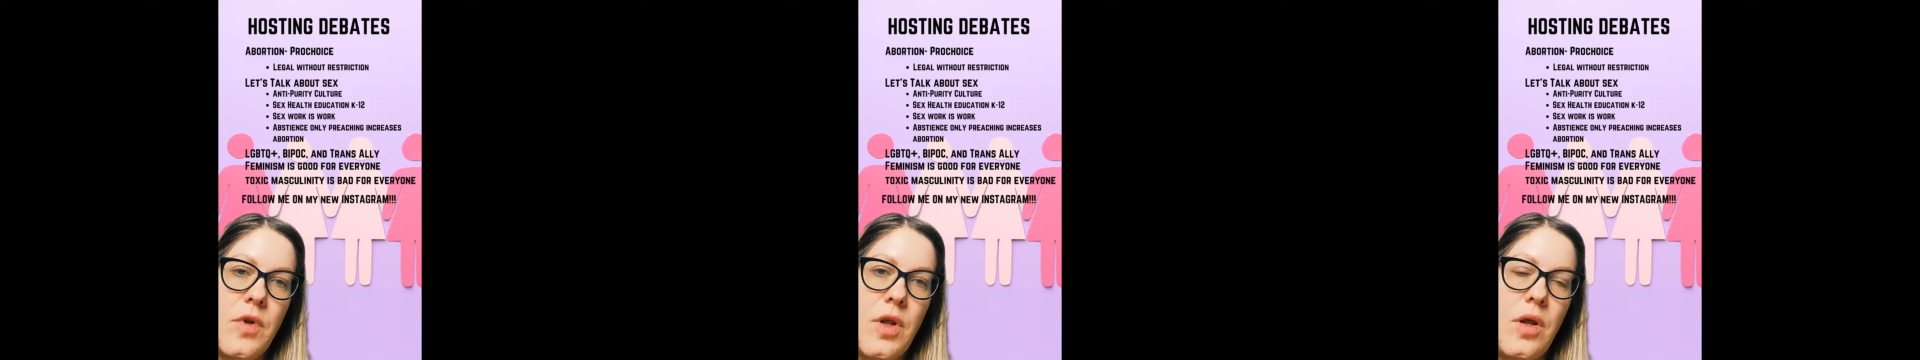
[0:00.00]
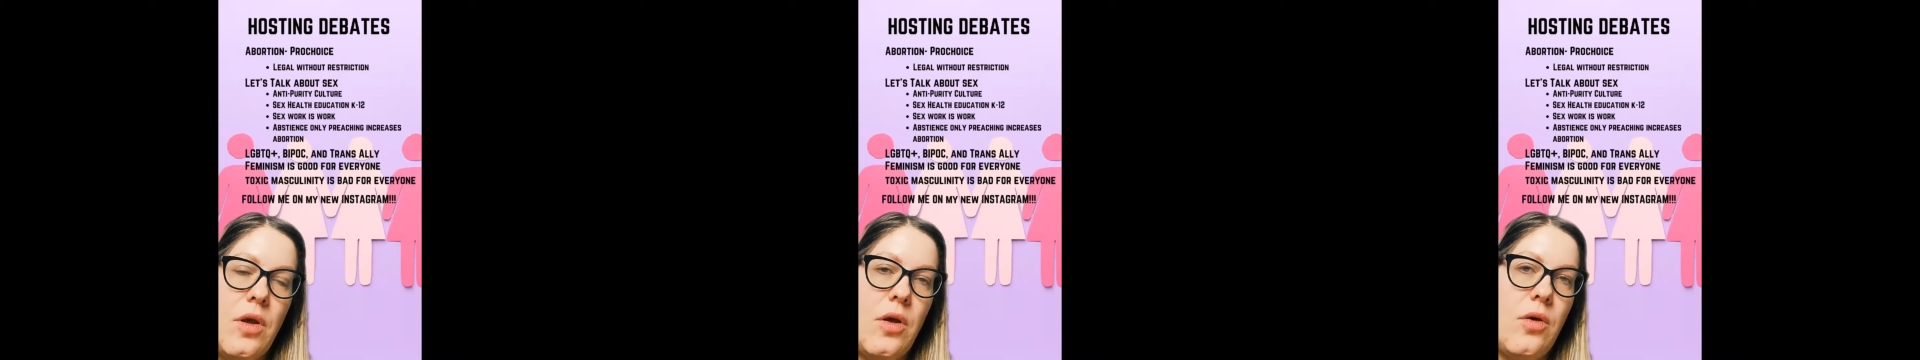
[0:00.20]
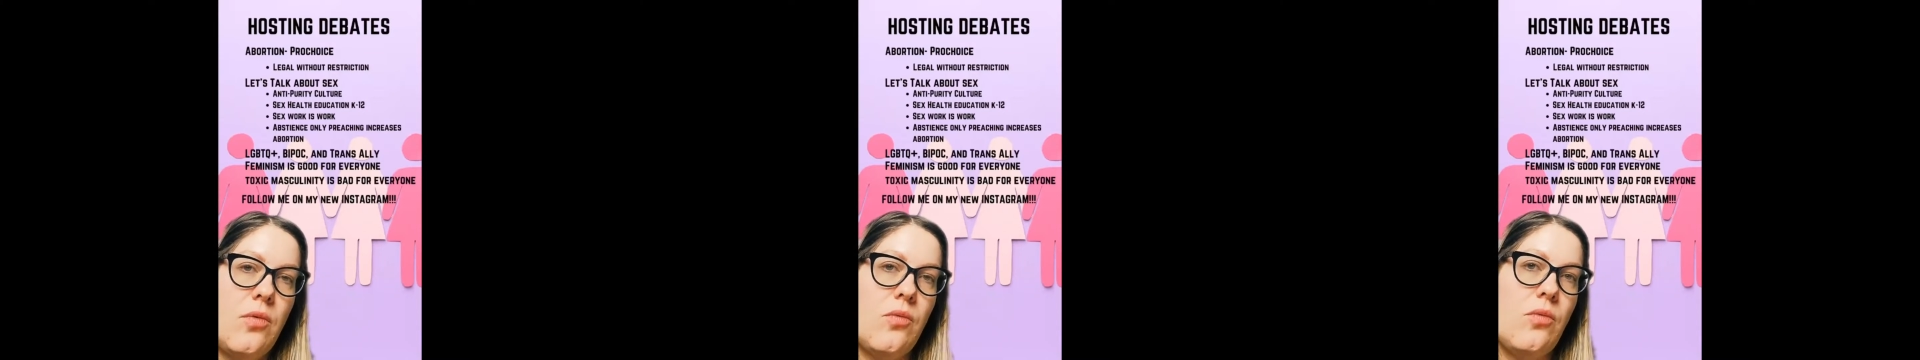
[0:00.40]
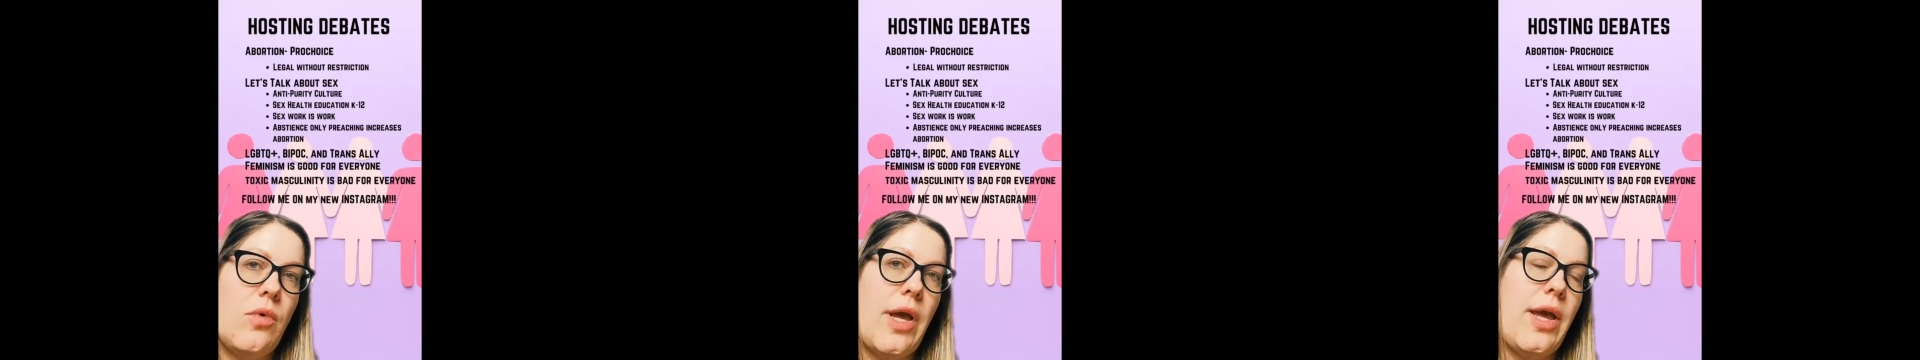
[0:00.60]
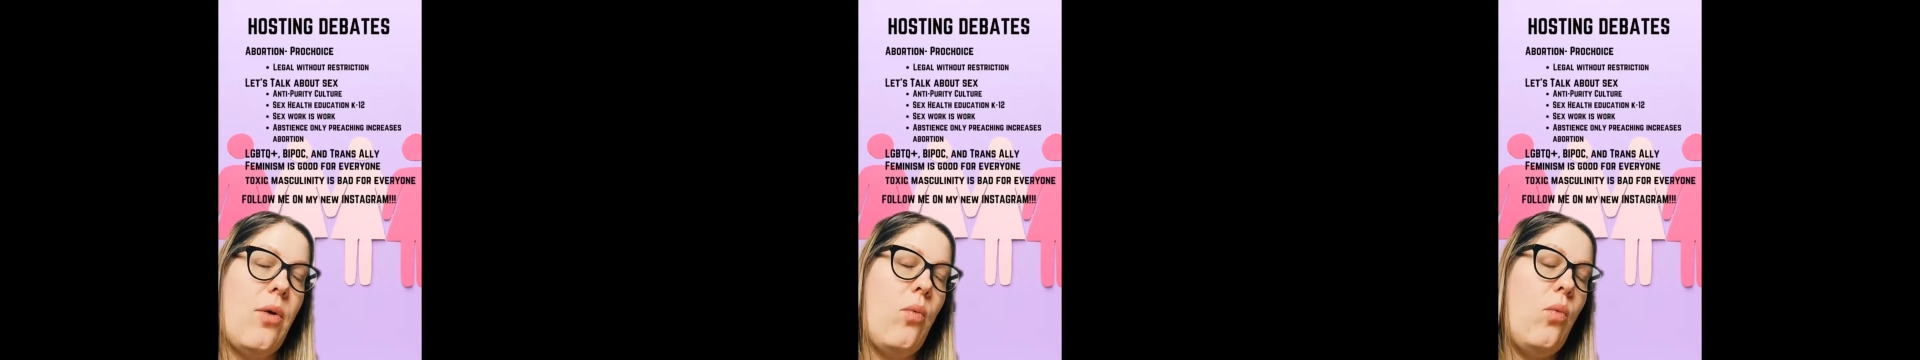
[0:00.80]

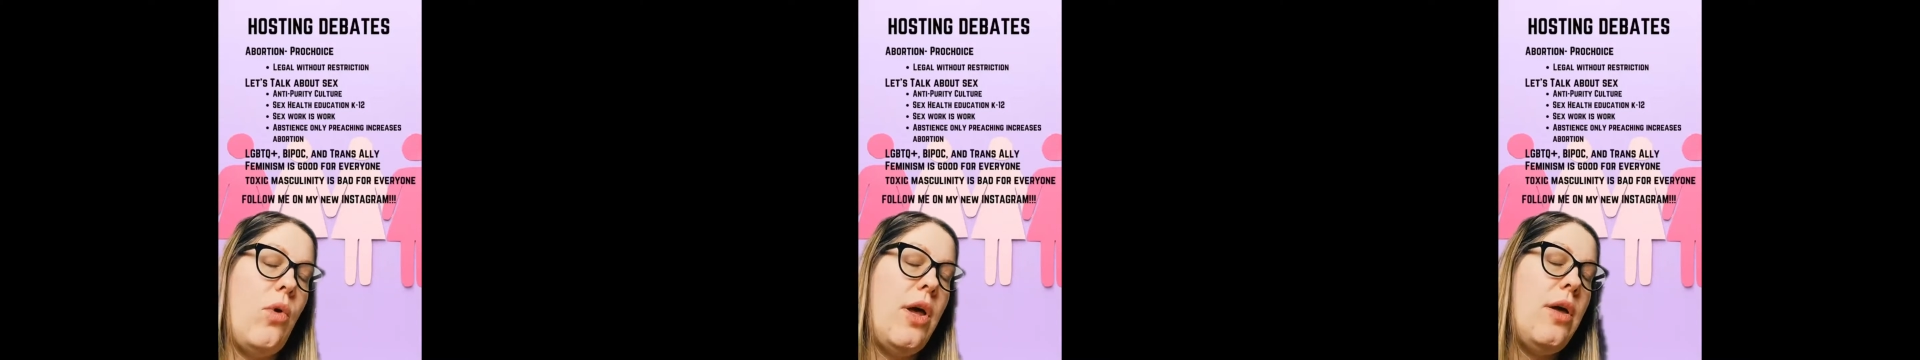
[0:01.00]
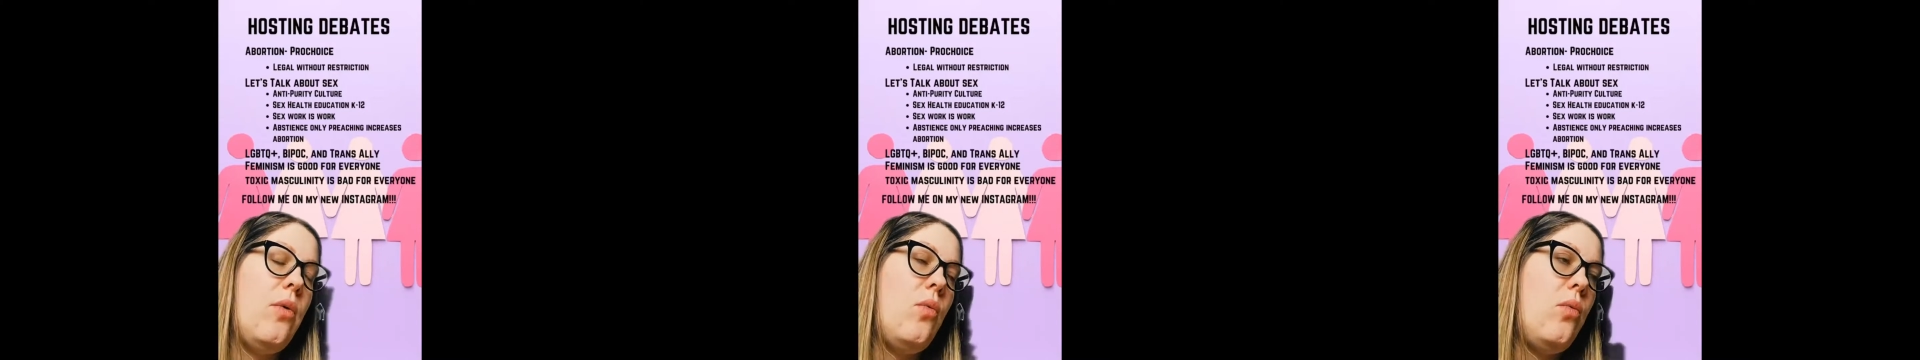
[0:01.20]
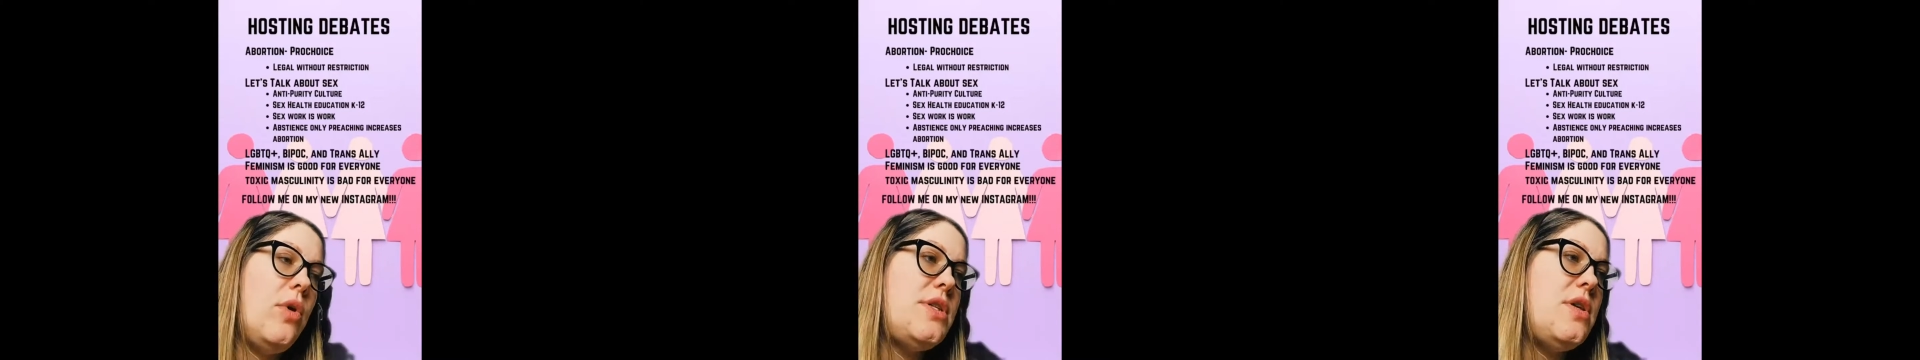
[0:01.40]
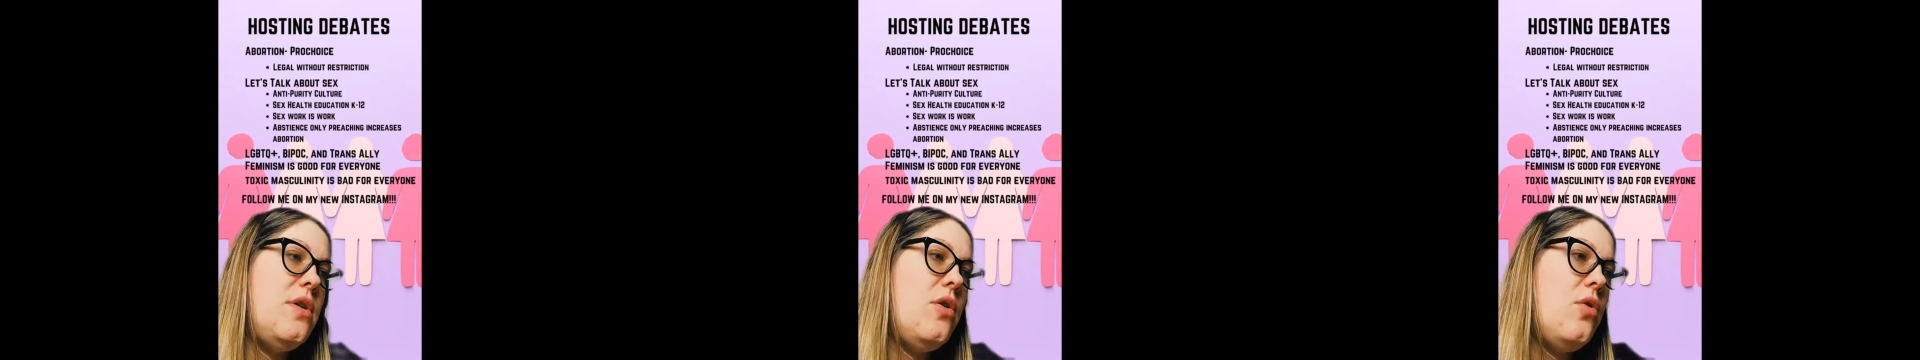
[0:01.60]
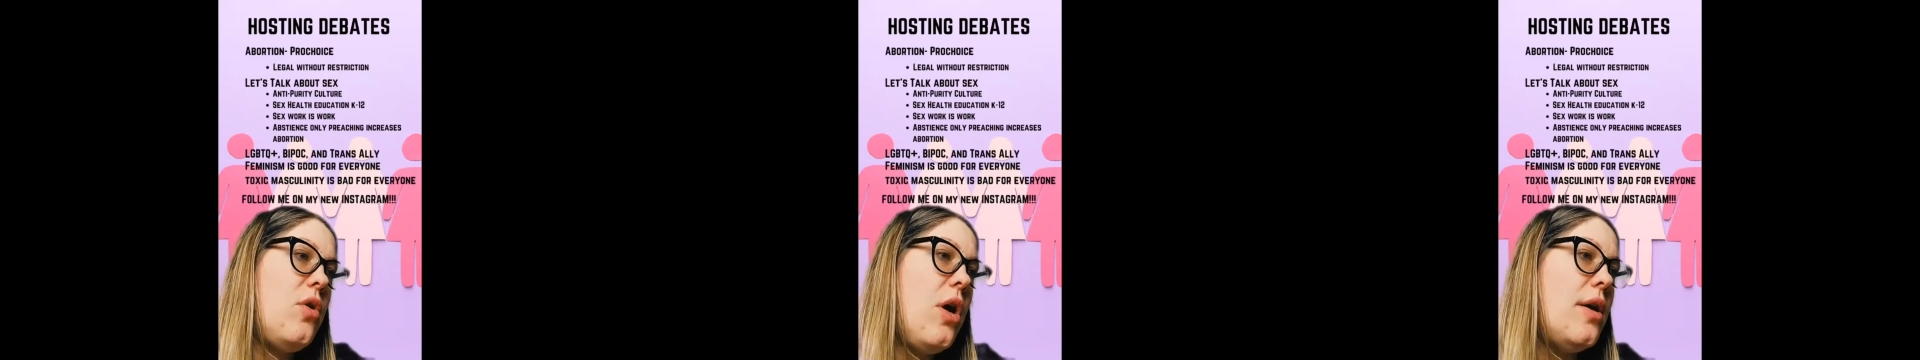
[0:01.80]
Right. What do you
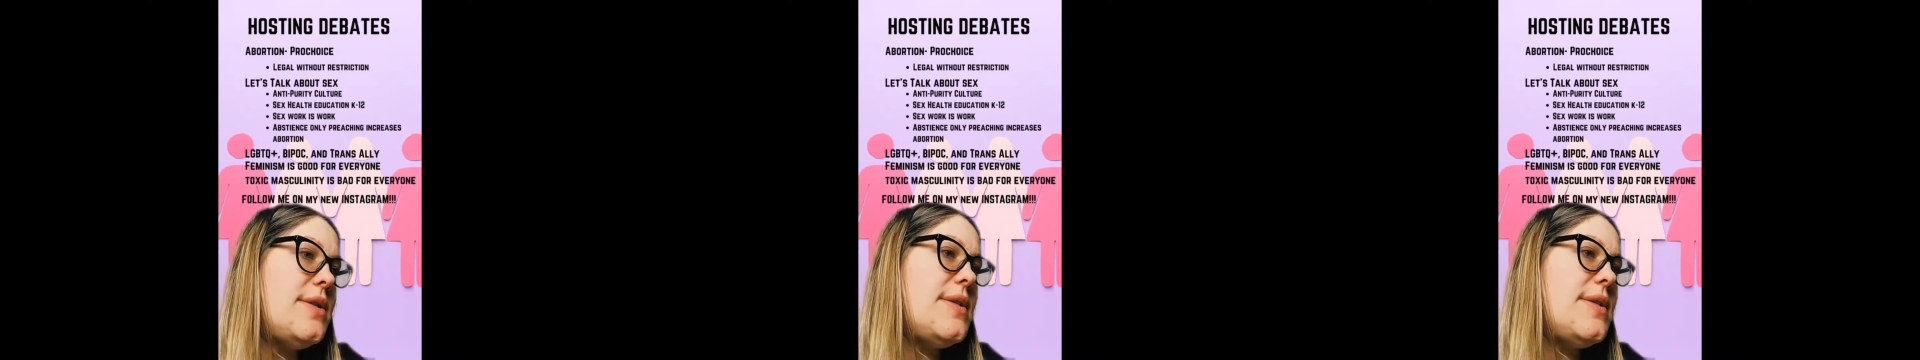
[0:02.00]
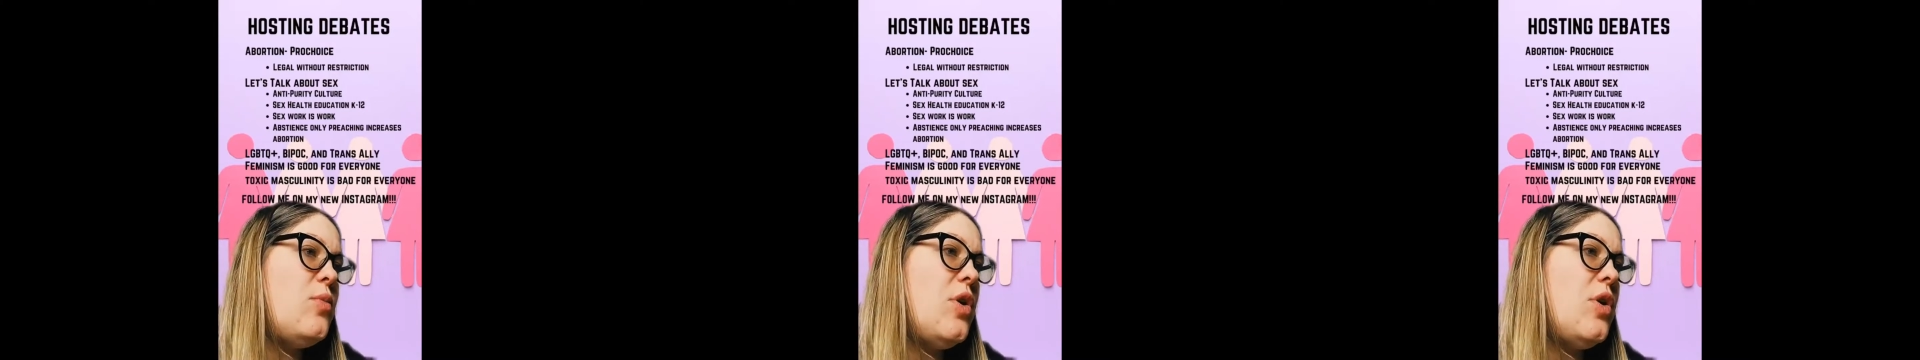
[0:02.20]
call someone